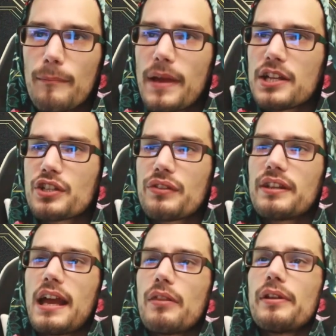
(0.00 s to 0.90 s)
Magic the
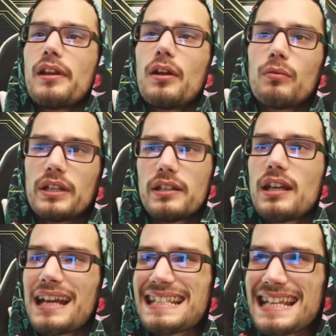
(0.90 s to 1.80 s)
Gathering Arena
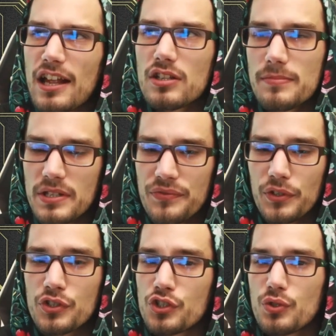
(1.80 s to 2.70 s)
announcements for
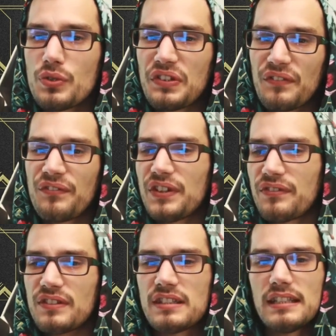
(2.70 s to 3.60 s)
June
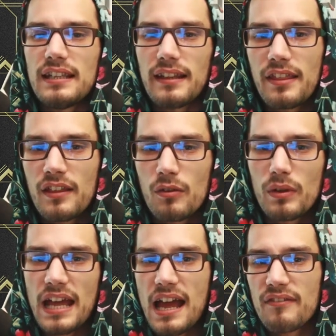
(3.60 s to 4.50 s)
15th.
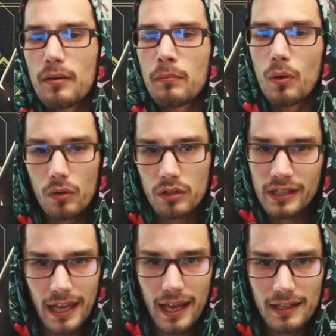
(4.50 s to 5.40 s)
We have Baldur's
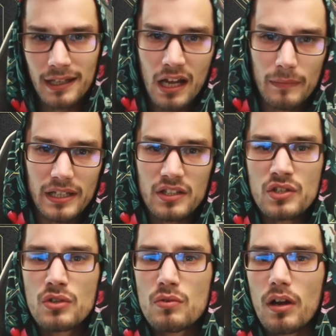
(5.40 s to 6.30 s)
Gate coming
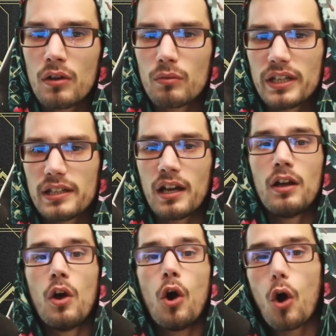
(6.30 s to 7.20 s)
to Arena
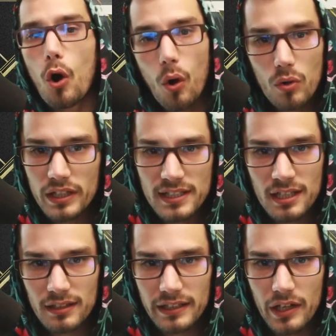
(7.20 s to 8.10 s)
Holy
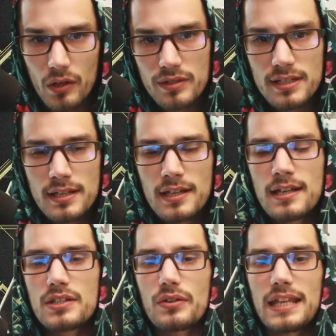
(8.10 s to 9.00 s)
Toledo's.
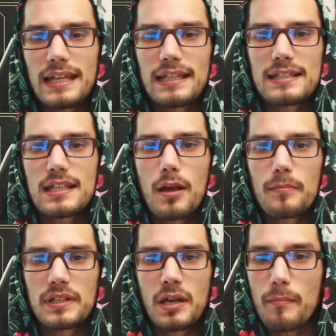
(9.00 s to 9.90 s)
So, taking
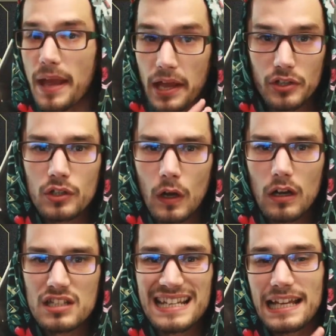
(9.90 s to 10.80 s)
some commander
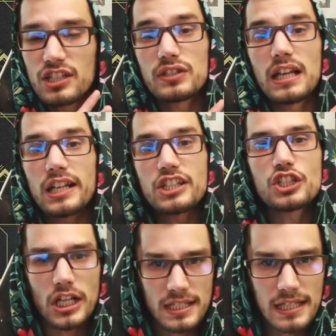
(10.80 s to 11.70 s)
cards and actually
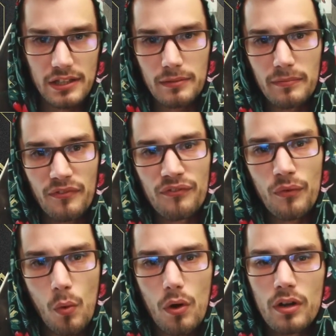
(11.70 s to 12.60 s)
adjusting them
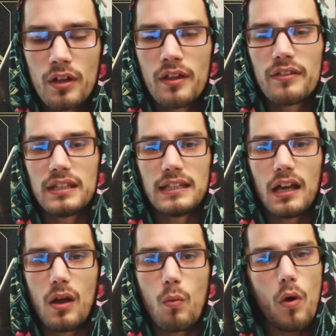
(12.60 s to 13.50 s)
for the
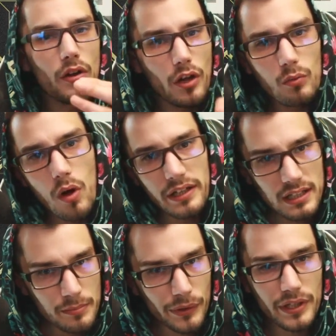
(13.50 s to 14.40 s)
one on one
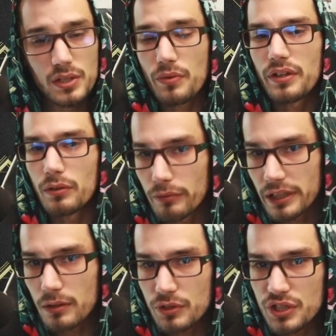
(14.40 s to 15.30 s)
experience within
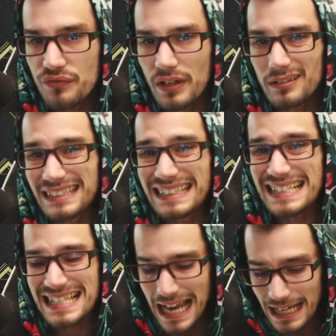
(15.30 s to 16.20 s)
Arena, which is fairly
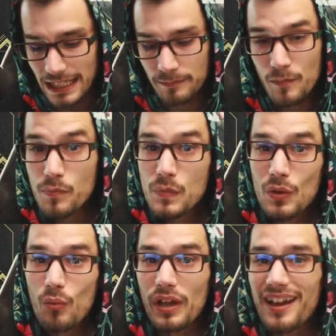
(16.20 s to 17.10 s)
exciting.
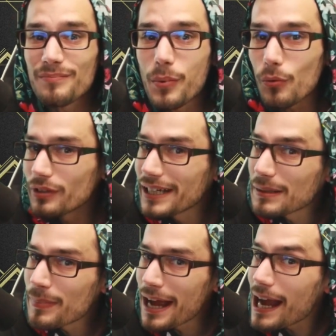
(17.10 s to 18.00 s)
We have Baldur's
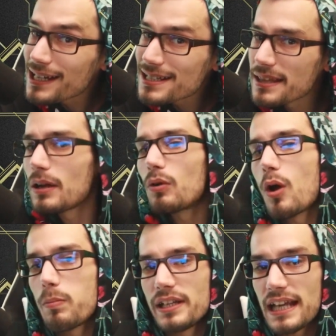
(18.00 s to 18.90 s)
Gate packs that we're
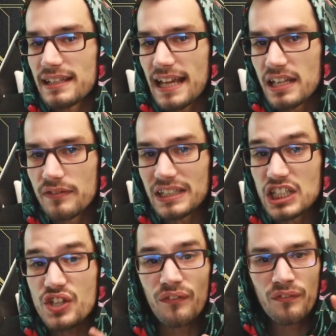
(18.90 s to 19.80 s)
opening at the end of
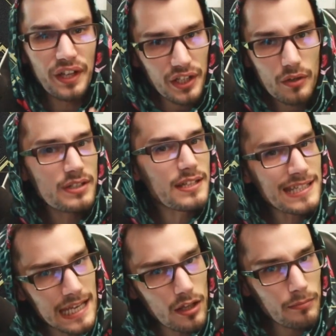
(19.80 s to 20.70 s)
each video to
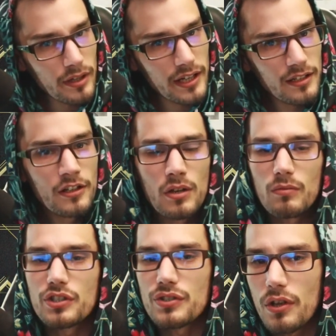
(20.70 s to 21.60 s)
celebrate
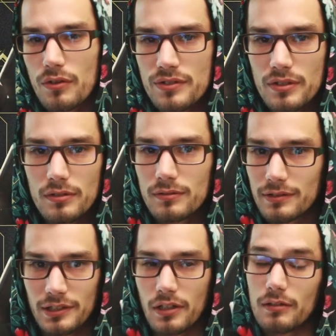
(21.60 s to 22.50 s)
which is also,
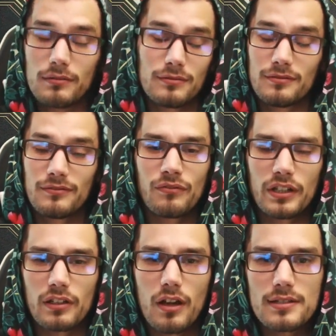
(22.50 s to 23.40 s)
you know,
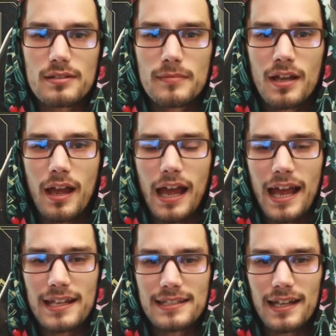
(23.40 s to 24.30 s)
freaking awesome.
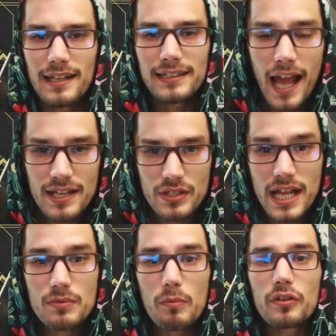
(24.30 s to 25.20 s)
And uh, yeah, so
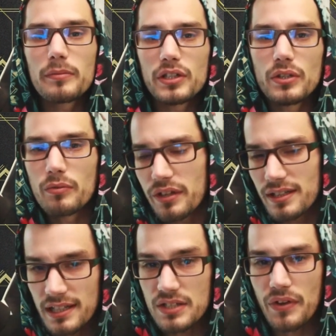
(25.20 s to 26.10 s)
that's what we're going to be doing within
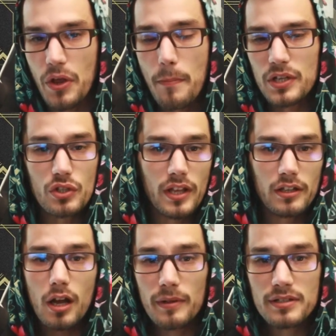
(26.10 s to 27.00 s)
today's video. Make sure to like,
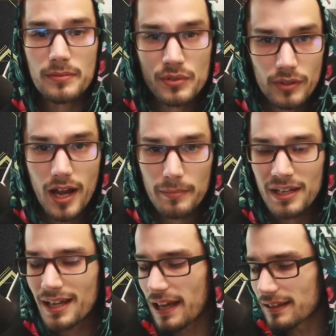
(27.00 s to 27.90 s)
comment, subscribe,
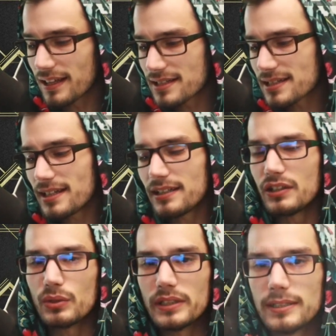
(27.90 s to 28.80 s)
and let's get
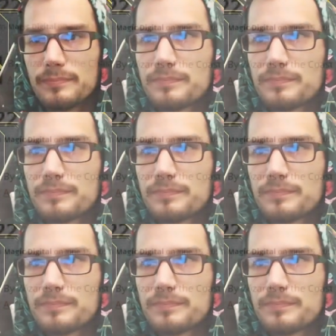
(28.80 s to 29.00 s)
into it.